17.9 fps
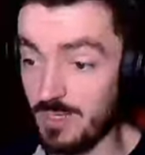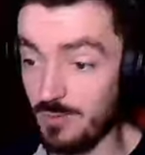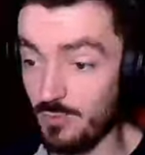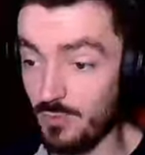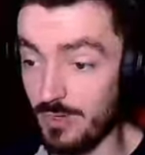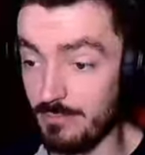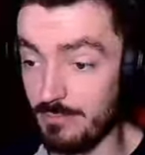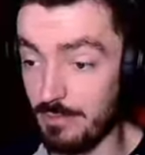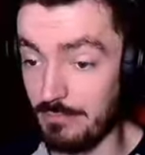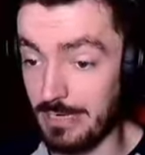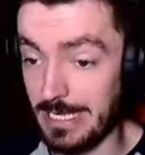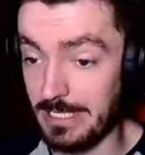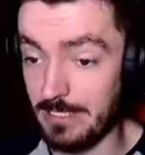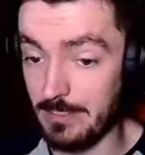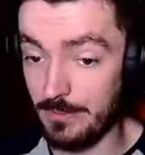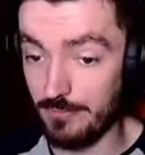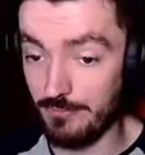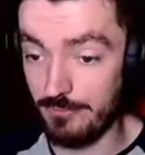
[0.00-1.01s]
When
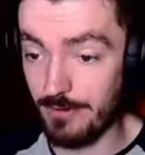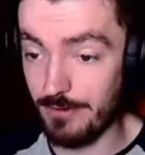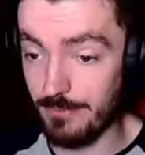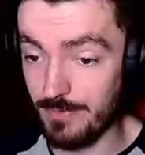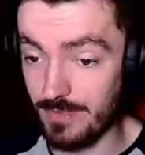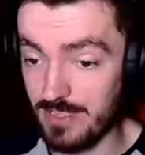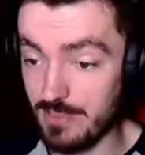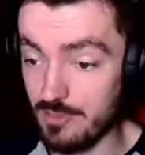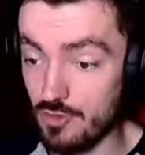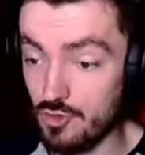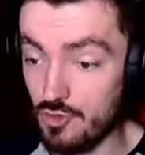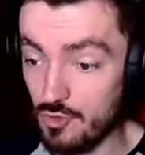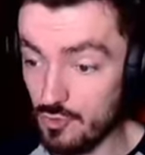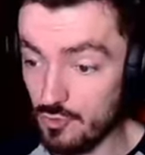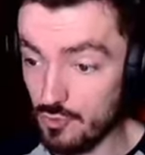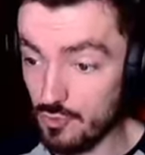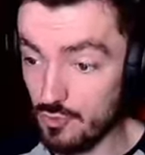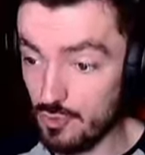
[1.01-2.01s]
morale drops, it's
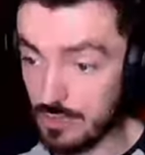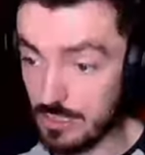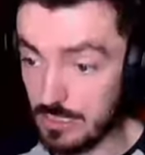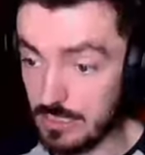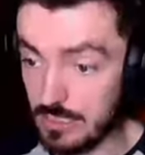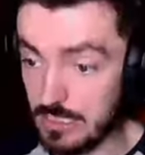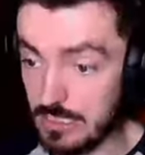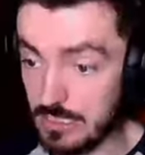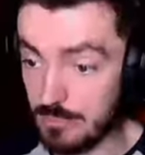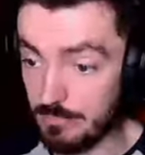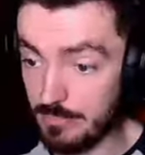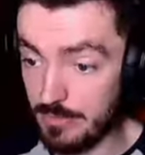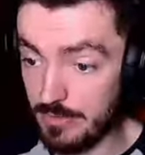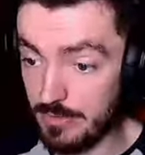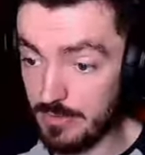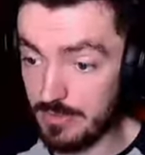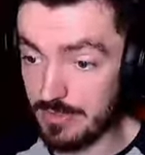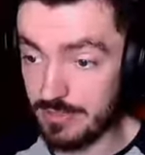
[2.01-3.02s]
usually the
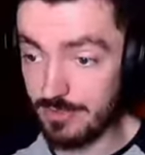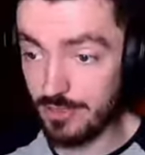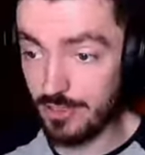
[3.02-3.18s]
person in